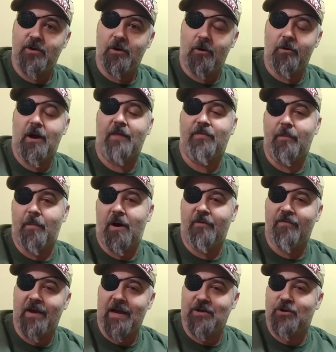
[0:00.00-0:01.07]
or not the
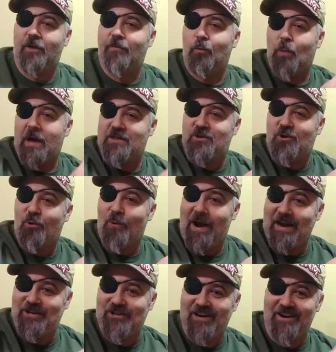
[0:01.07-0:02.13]
modification, on the
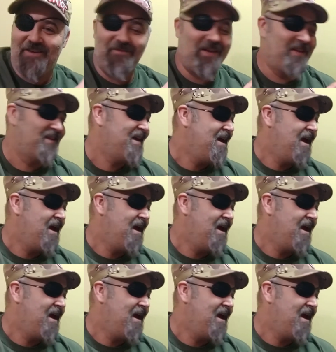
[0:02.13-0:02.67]
restoration of this.